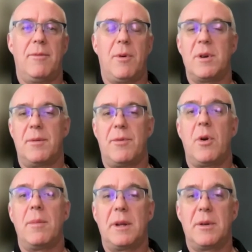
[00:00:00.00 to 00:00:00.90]
for,
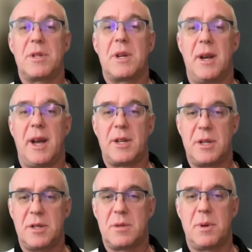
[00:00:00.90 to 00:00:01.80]
forming those
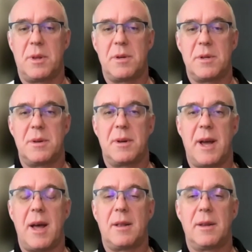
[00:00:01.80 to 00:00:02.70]
connections with your student
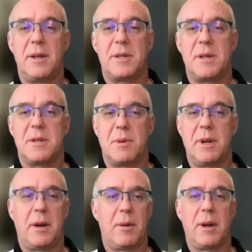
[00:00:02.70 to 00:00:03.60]
athletes is
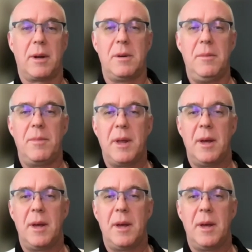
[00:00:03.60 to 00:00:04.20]
really critical